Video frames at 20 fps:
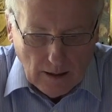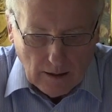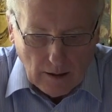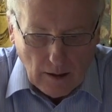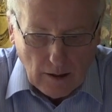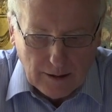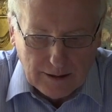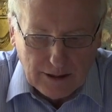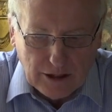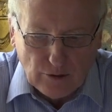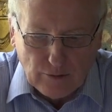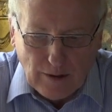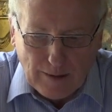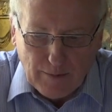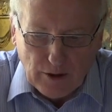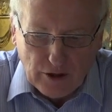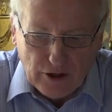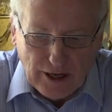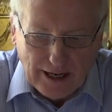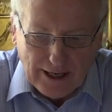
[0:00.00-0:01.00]
Lawrence's
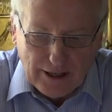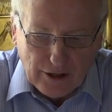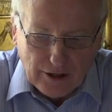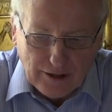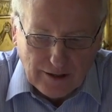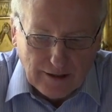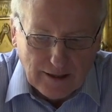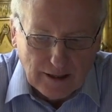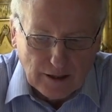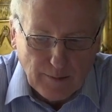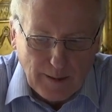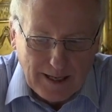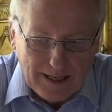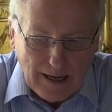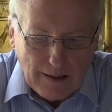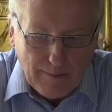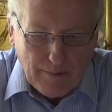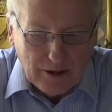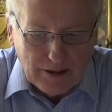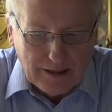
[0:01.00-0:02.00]
reputation has
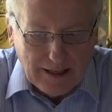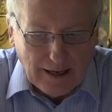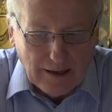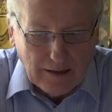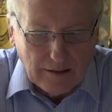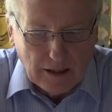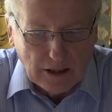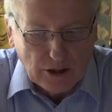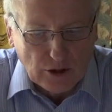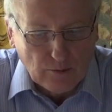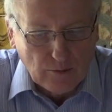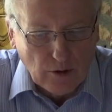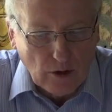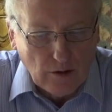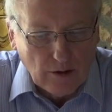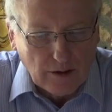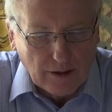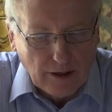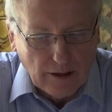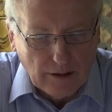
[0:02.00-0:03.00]
been up and down this
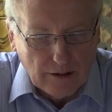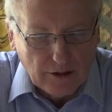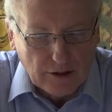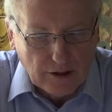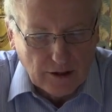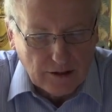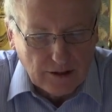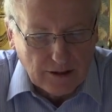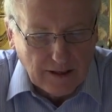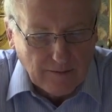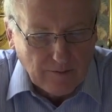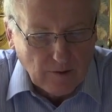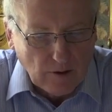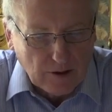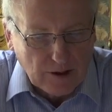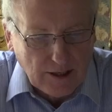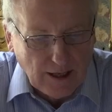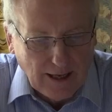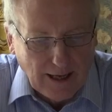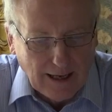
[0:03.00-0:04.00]
roller coaster
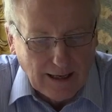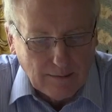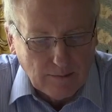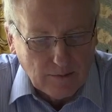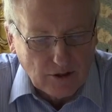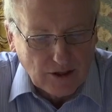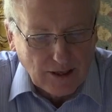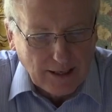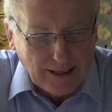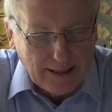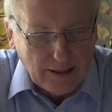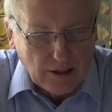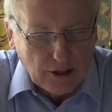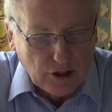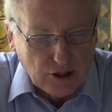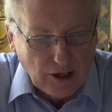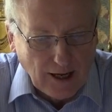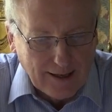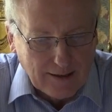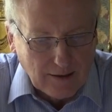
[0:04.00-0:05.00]
several times, each
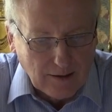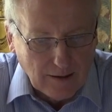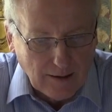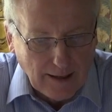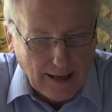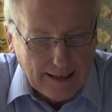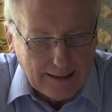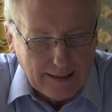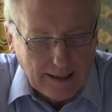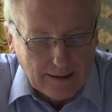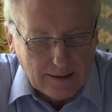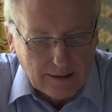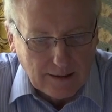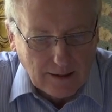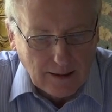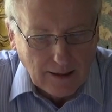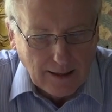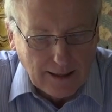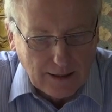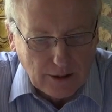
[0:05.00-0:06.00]
cycle adding
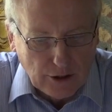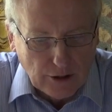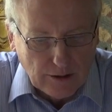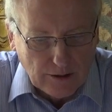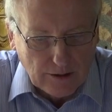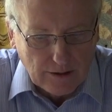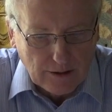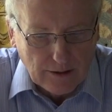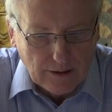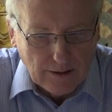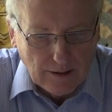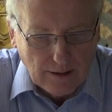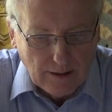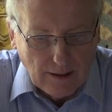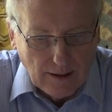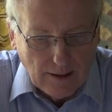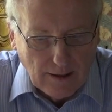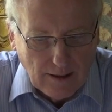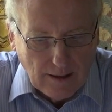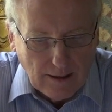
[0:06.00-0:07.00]
to the legend.
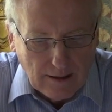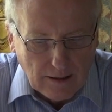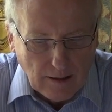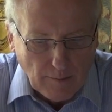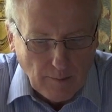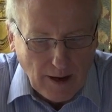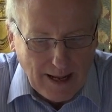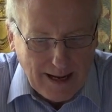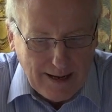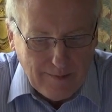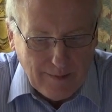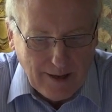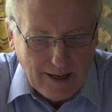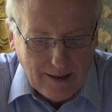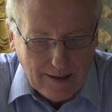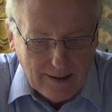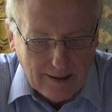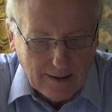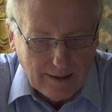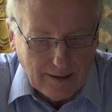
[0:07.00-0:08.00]
The blame
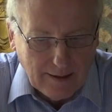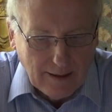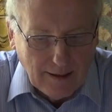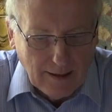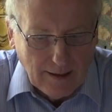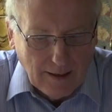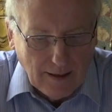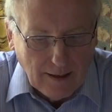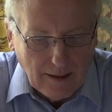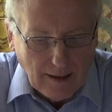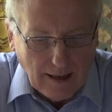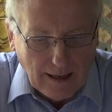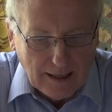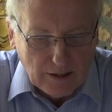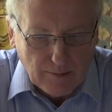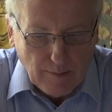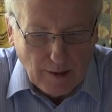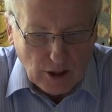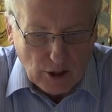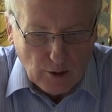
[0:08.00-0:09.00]
here
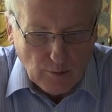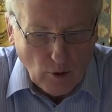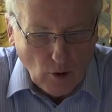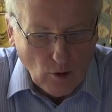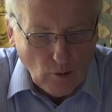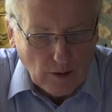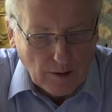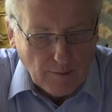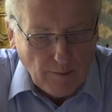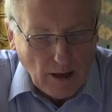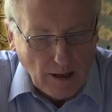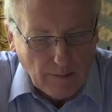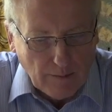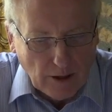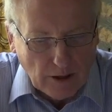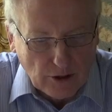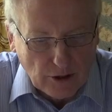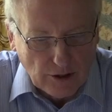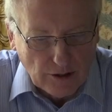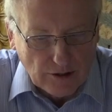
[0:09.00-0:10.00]
lies much more with
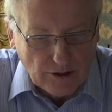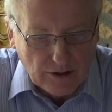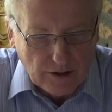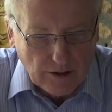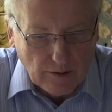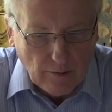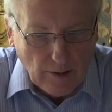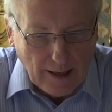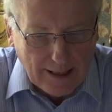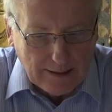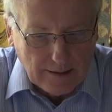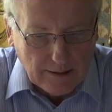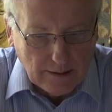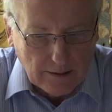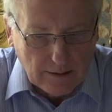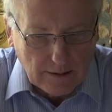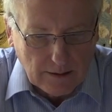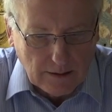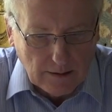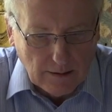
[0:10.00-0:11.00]
publishers than
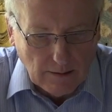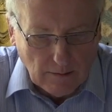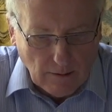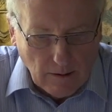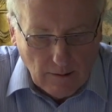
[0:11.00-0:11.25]
writers.